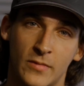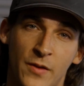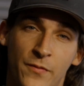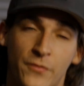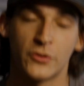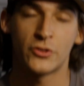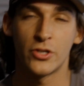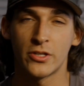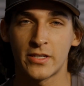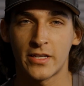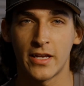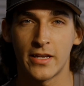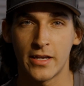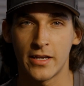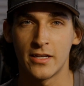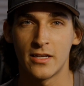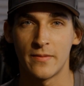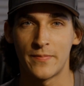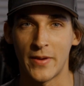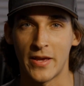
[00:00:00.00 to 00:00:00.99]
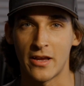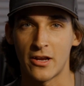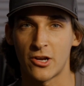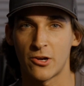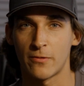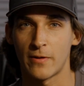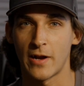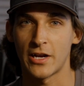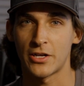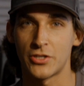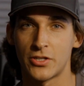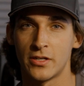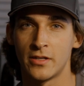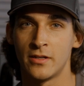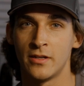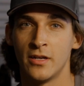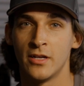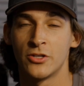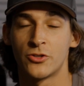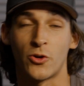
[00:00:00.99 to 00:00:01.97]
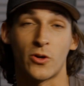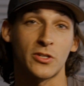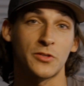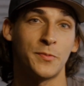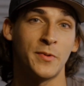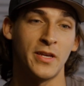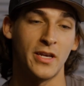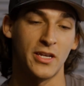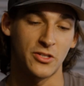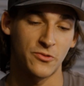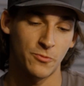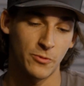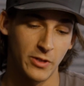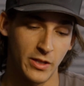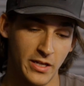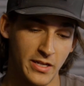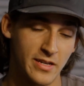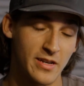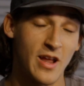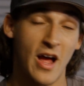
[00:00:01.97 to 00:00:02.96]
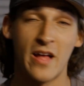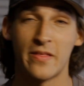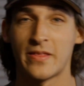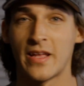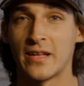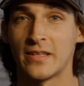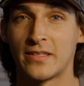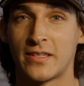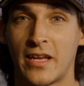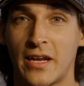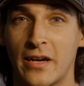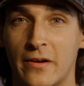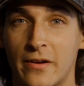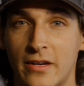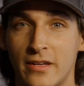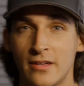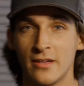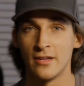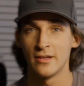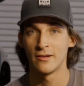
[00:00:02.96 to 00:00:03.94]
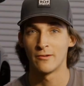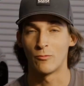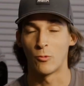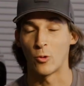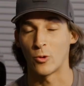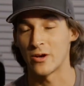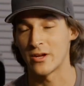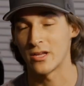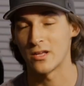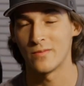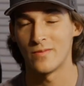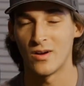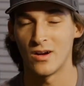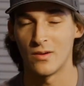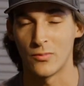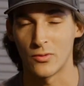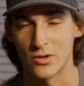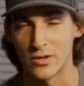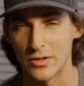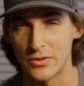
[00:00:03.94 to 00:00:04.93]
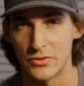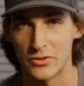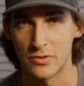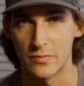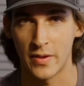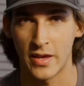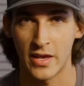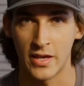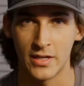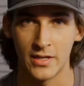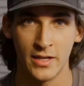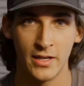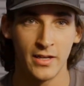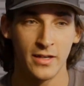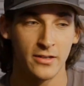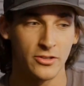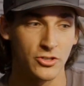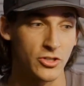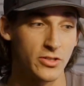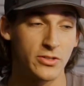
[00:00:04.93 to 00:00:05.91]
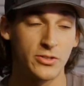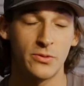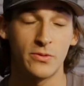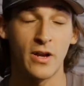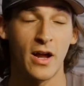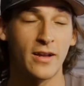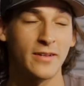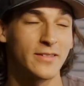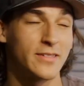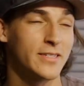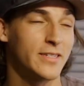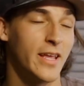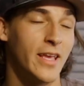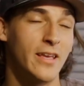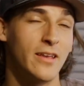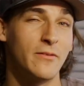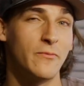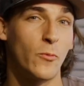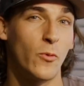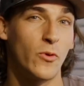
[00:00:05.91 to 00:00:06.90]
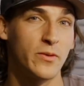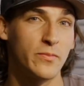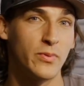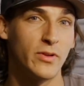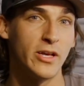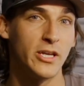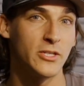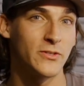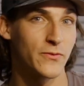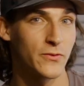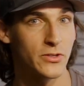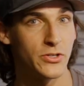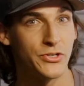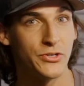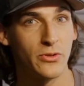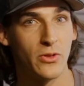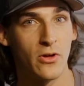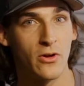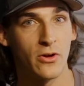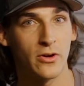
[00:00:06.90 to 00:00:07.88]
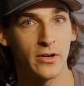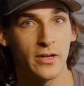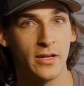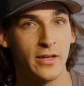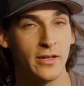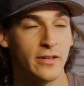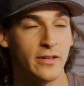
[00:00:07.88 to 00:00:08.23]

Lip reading: If you're just getting into paint correction, trust me, it's really not that scary worrying about burning through paint. Just do not stay in one place for too long.